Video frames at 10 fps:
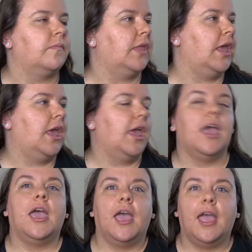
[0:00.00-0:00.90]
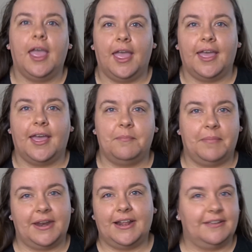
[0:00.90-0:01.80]
there,
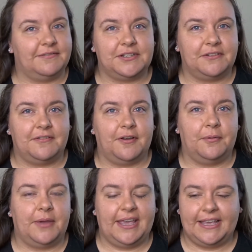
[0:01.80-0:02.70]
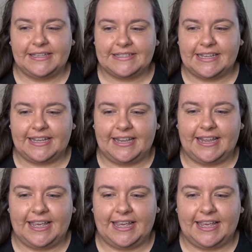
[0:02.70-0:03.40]
but I live too far away. So